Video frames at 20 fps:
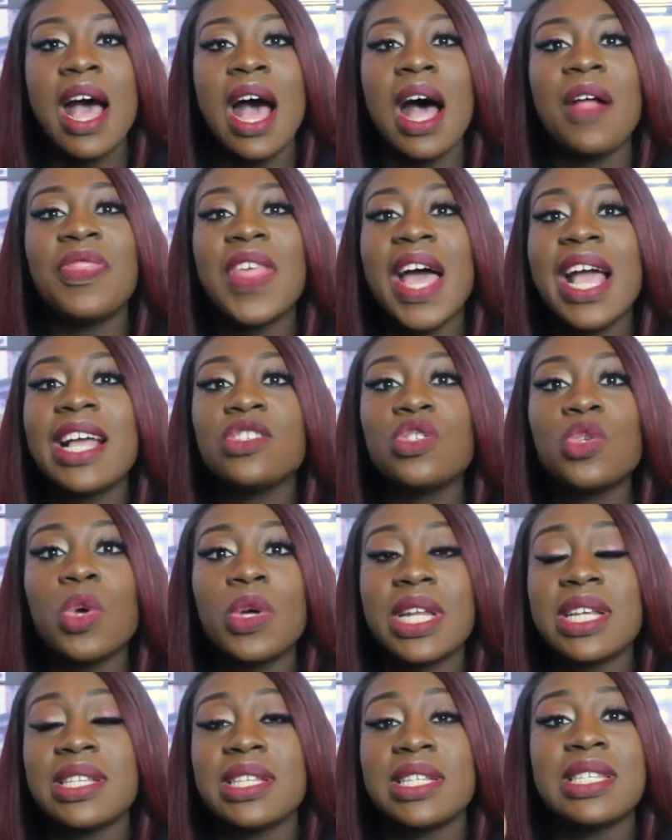And that is
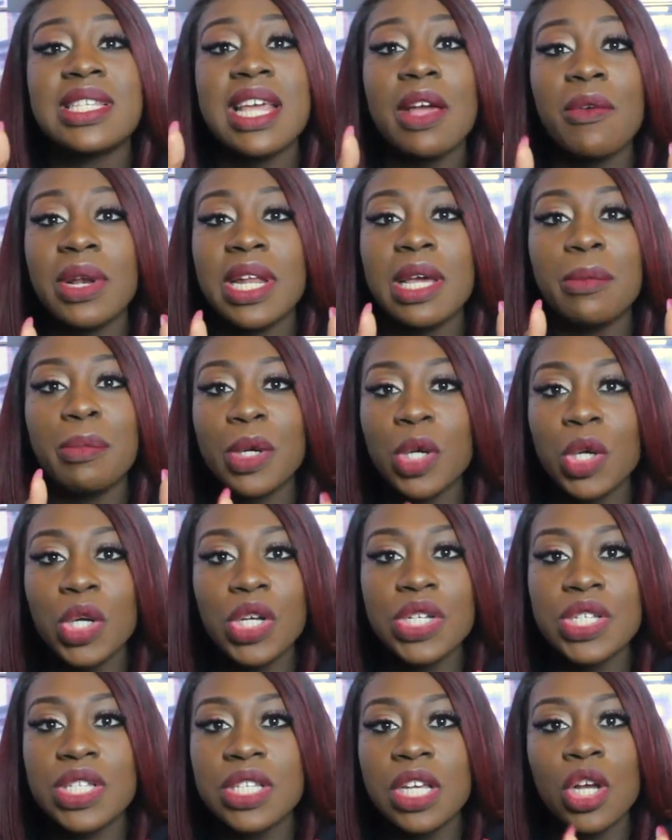not necessarily
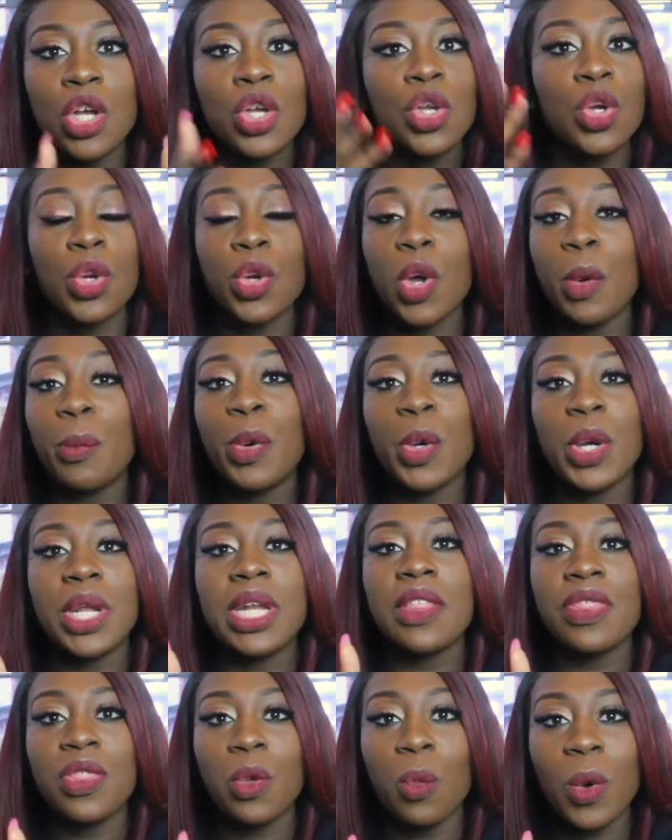because you're not
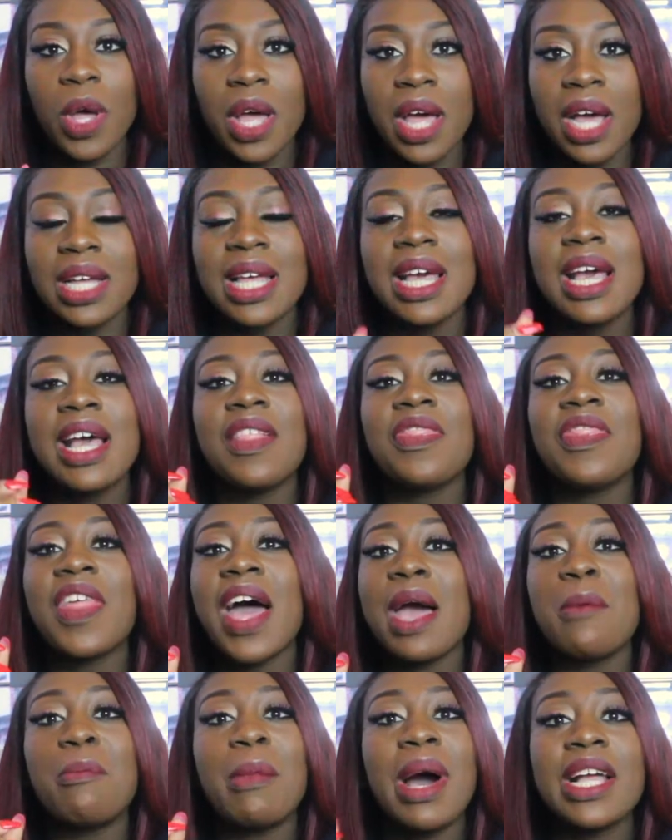putting in the work.
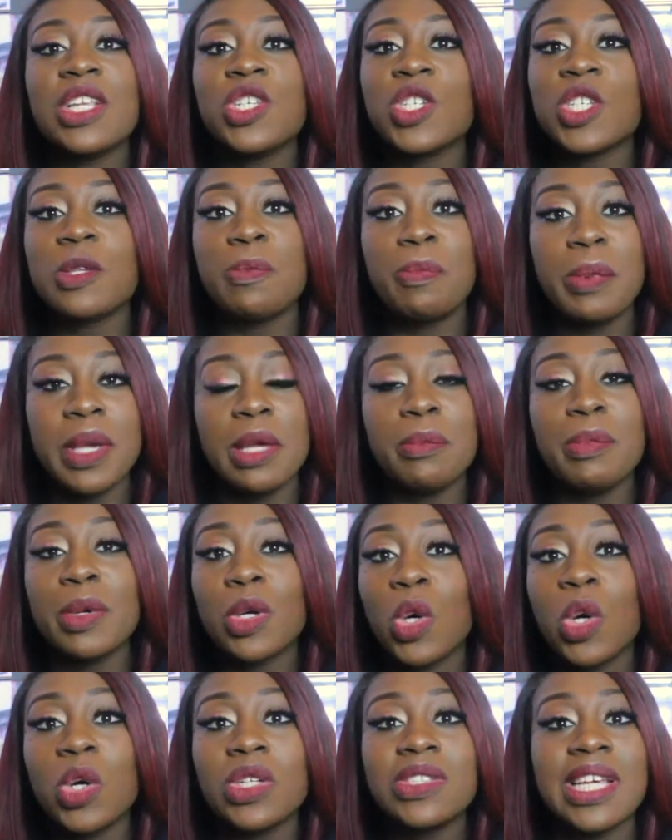That might just be
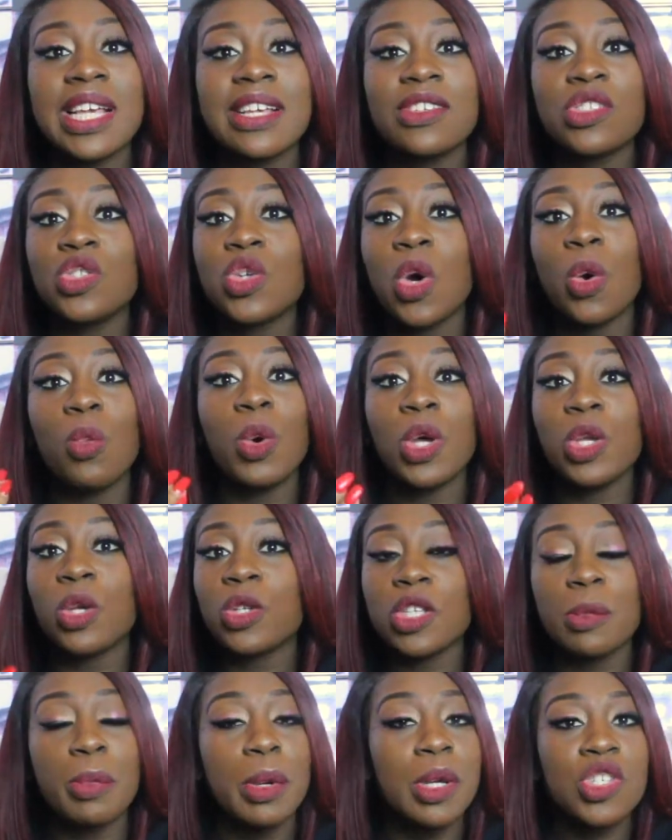because it's not what you're
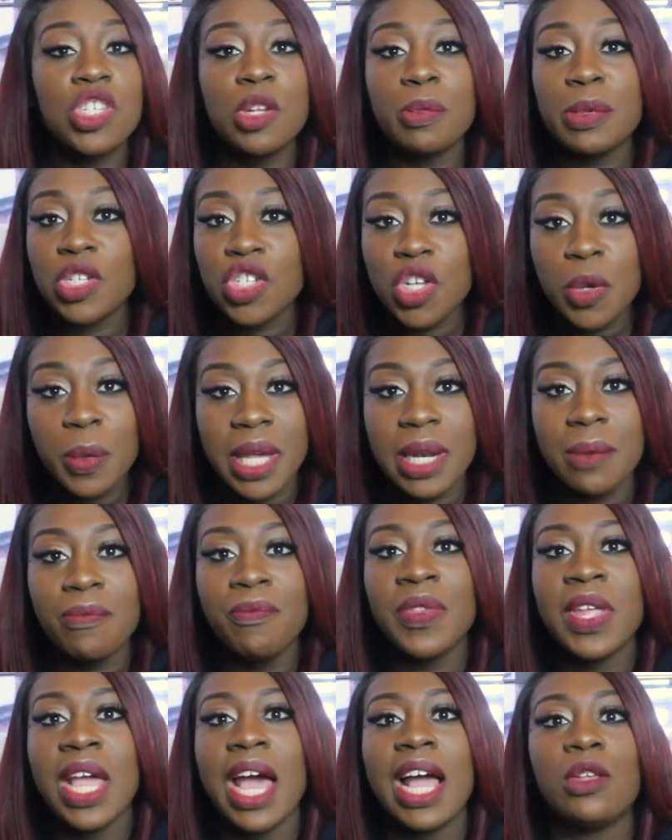supposed to be doing,
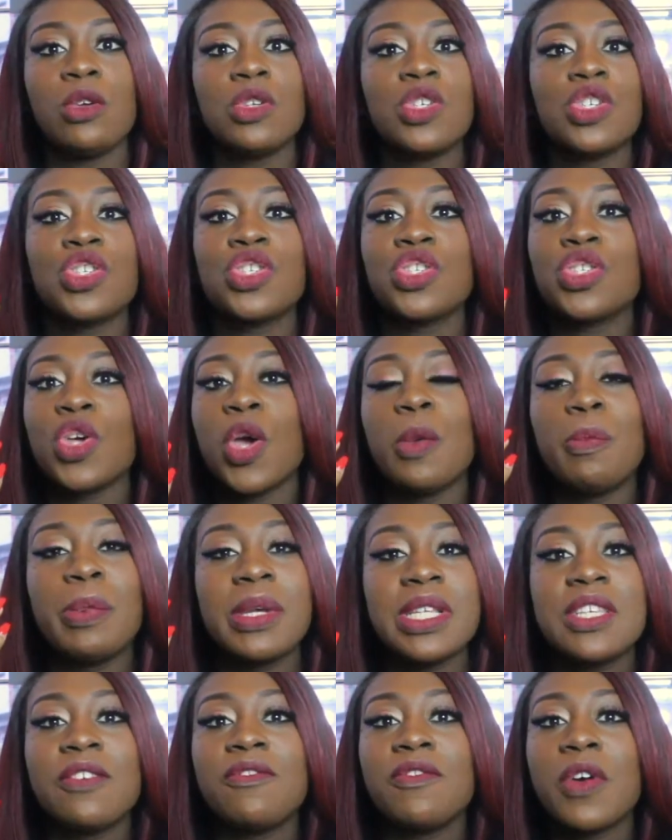and you're just so
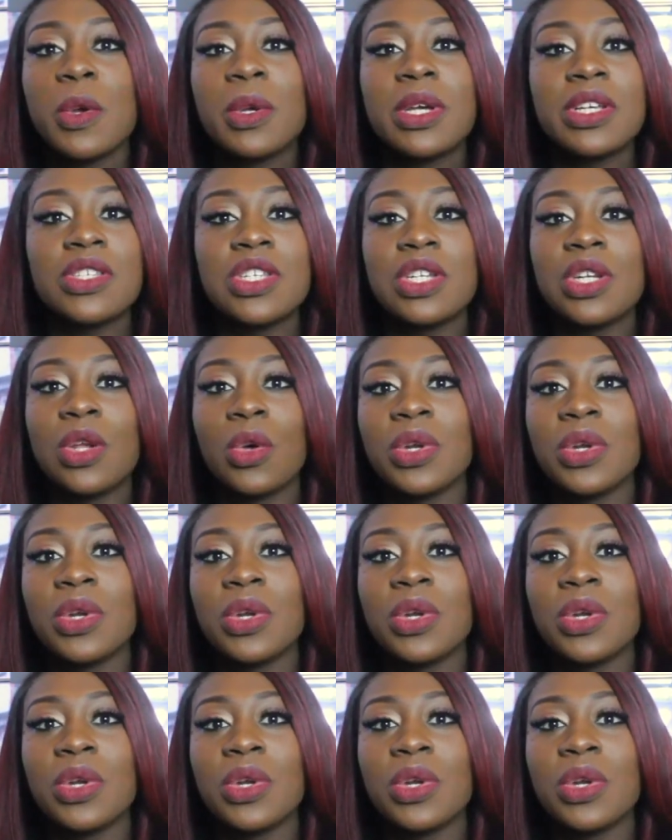busy focusing